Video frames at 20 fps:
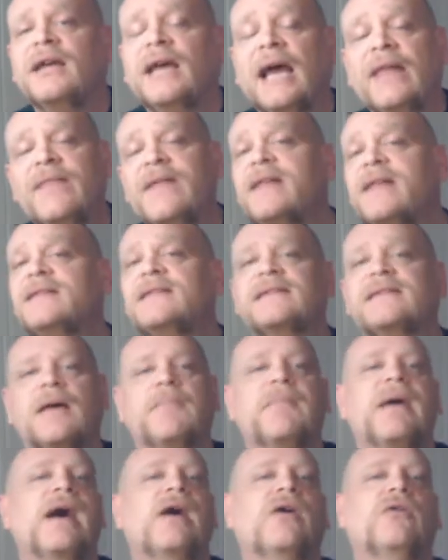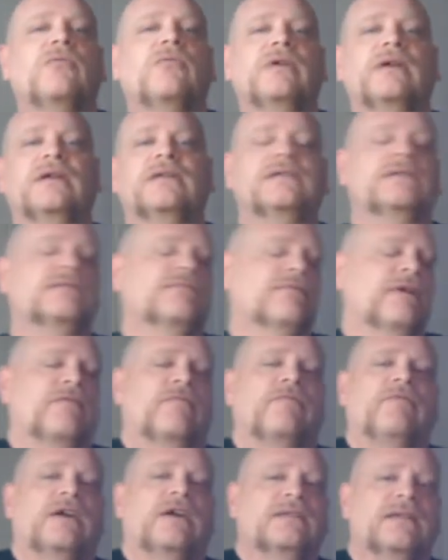and then somehow we just went
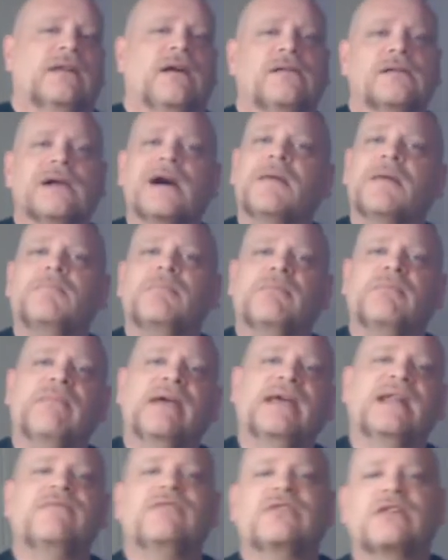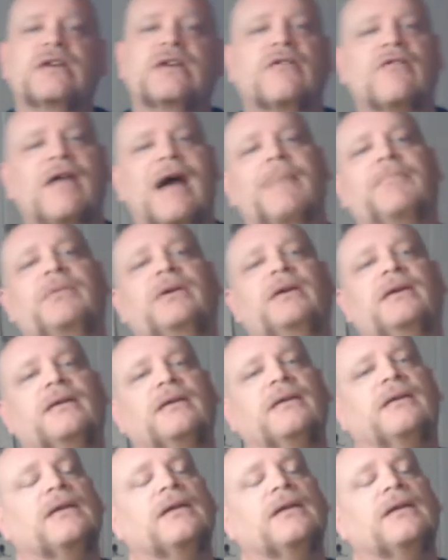and fucked it all up and made everything crappy.